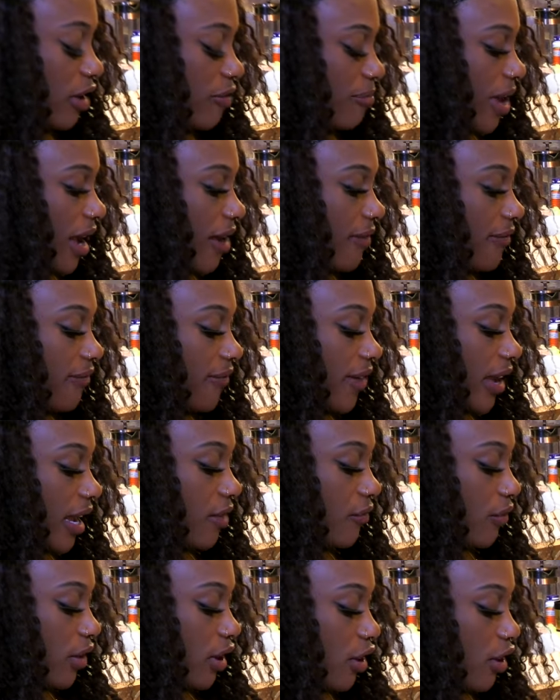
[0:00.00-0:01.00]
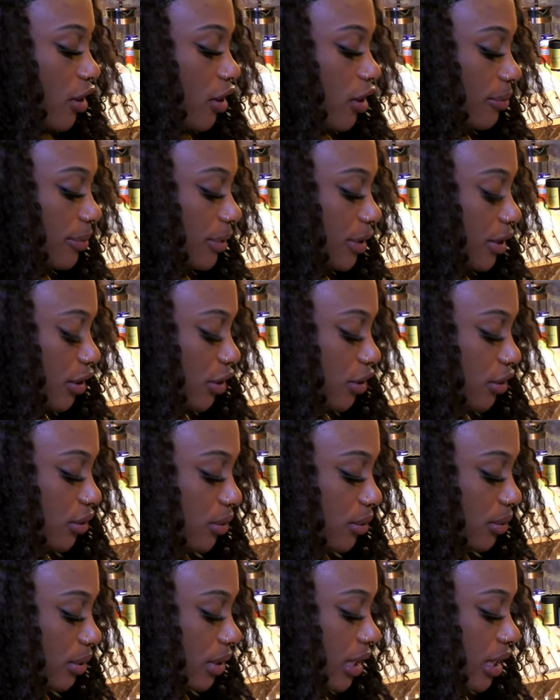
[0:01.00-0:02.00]
of my favorite herbs to
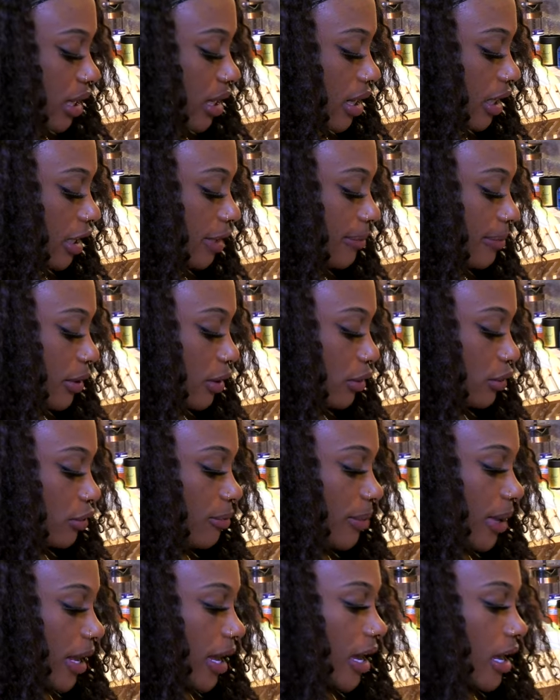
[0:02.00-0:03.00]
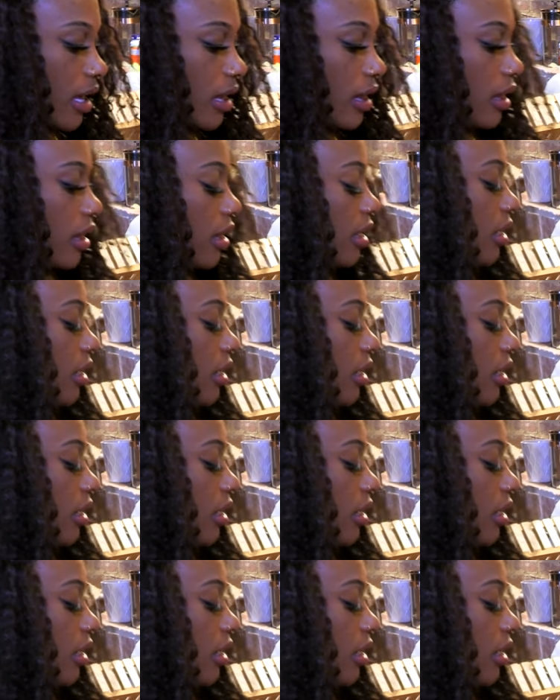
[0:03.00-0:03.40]
use in a spiritual bath.